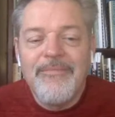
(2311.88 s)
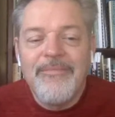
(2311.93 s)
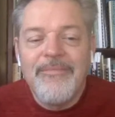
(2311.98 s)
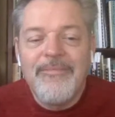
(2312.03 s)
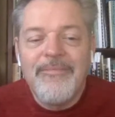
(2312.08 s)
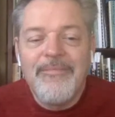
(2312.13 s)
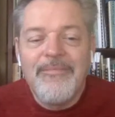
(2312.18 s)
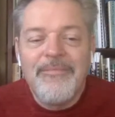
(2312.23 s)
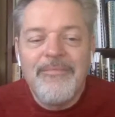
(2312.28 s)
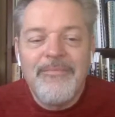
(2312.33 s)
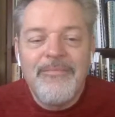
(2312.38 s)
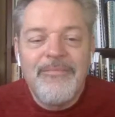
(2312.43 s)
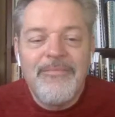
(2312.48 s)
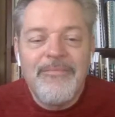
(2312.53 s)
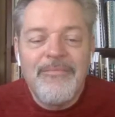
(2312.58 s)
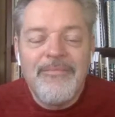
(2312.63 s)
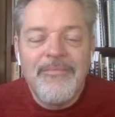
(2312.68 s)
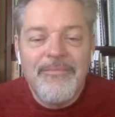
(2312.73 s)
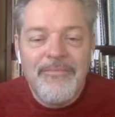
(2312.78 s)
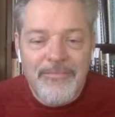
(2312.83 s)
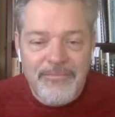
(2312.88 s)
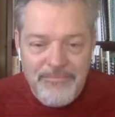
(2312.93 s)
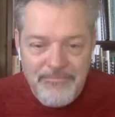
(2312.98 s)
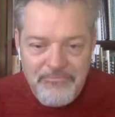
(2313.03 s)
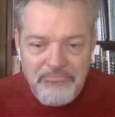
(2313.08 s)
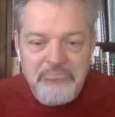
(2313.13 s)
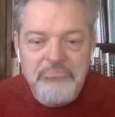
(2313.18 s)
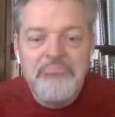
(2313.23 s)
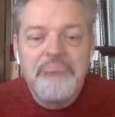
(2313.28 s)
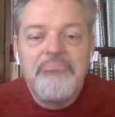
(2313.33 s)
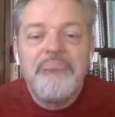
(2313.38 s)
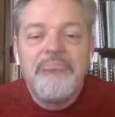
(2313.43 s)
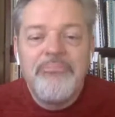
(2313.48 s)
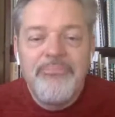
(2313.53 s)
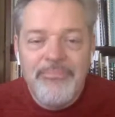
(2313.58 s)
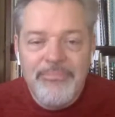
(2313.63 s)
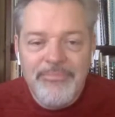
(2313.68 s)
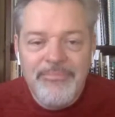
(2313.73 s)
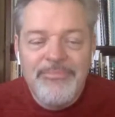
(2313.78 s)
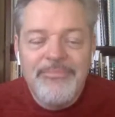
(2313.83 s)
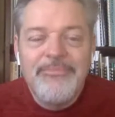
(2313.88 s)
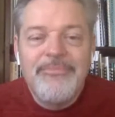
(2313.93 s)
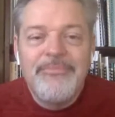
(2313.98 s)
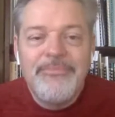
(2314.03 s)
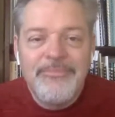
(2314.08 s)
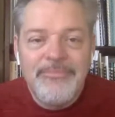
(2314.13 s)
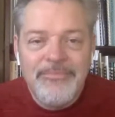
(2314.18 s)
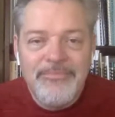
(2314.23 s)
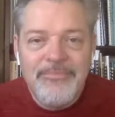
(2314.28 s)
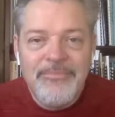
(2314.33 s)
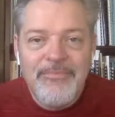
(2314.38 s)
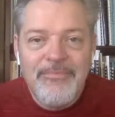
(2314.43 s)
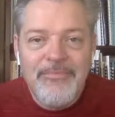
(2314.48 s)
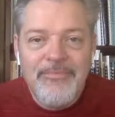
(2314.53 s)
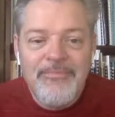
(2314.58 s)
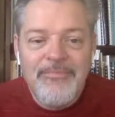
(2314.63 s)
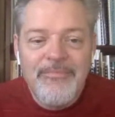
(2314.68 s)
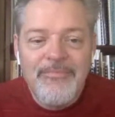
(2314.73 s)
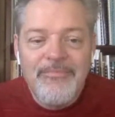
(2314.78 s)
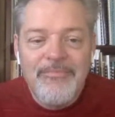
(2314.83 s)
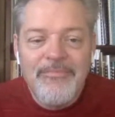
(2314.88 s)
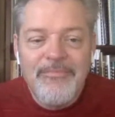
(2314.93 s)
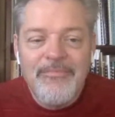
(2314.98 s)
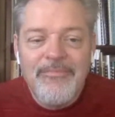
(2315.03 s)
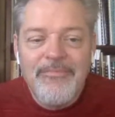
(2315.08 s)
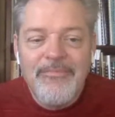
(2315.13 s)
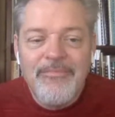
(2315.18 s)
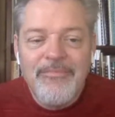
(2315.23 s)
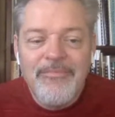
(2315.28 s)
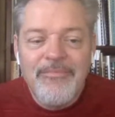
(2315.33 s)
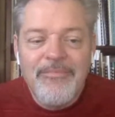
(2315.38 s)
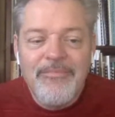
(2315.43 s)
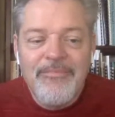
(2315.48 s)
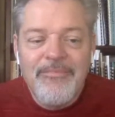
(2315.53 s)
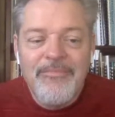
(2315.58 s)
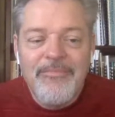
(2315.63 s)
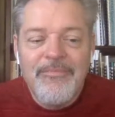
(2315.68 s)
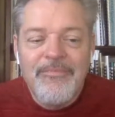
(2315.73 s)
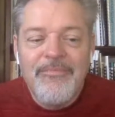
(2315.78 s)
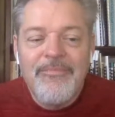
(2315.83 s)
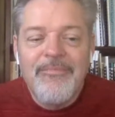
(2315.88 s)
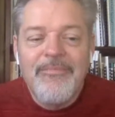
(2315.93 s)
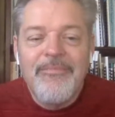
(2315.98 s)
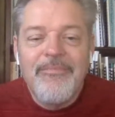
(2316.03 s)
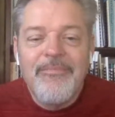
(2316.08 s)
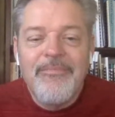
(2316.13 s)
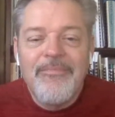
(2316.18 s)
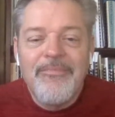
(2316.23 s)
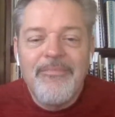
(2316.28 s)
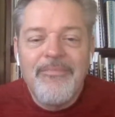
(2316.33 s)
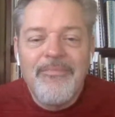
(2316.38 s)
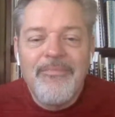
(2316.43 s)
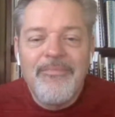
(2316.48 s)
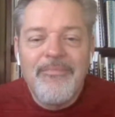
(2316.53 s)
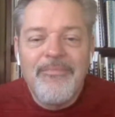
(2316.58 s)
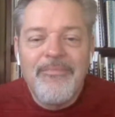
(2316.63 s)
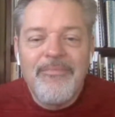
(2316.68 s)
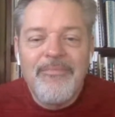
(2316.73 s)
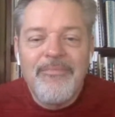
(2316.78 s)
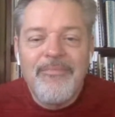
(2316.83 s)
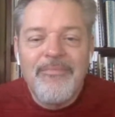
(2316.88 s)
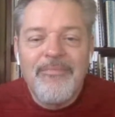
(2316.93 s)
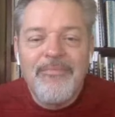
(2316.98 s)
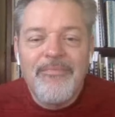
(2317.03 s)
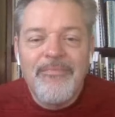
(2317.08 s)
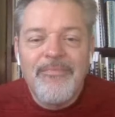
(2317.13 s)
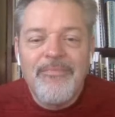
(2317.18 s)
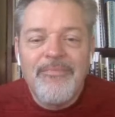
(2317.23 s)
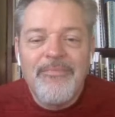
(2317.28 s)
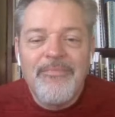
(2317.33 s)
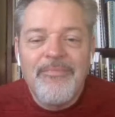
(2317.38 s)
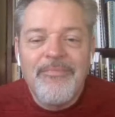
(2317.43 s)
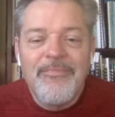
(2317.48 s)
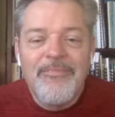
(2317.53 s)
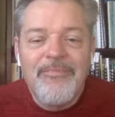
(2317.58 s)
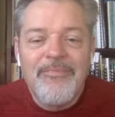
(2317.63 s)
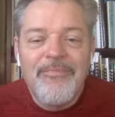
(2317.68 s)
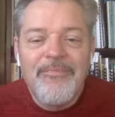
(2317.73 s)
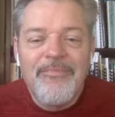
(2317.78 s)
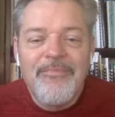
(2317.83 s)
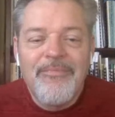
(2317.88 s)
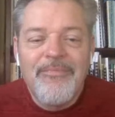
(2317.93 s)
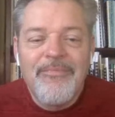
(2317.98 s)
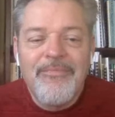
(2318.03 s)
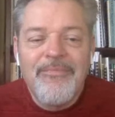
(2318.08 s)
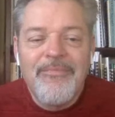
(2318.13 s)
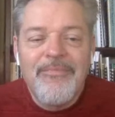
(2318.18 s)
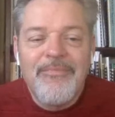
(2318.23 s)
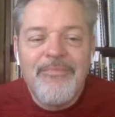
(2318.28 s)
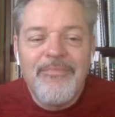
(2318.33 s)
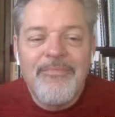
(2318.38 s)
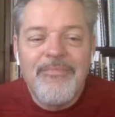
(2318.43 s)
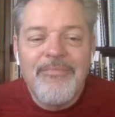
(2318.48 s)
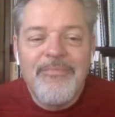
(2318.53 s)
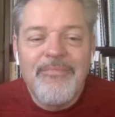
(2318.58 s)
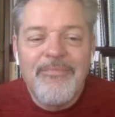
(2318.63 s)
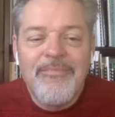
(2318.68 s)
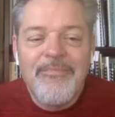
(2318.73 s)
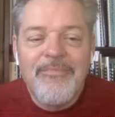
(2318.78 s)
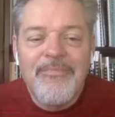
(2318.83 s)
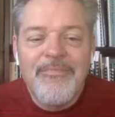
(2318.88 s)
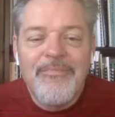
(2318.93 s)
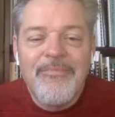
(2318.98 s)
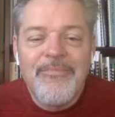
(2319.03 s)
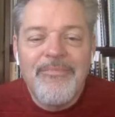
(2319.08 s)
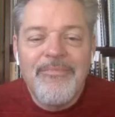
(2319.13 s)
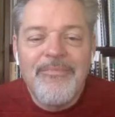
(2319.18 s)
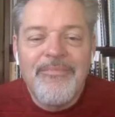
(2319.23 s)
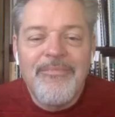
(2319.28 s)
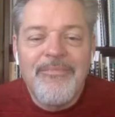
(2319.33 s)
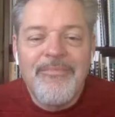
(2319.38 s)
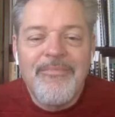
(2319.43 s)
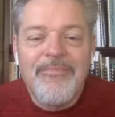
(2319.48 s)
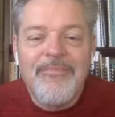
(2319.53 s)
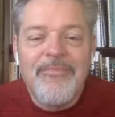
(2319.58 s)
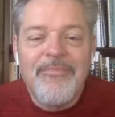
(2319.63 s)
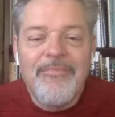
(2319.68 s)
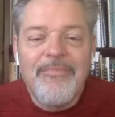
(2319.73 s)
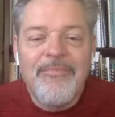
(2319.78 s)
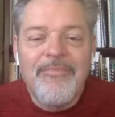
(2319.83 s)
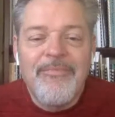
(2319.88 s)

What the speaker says: The person shown says nothing.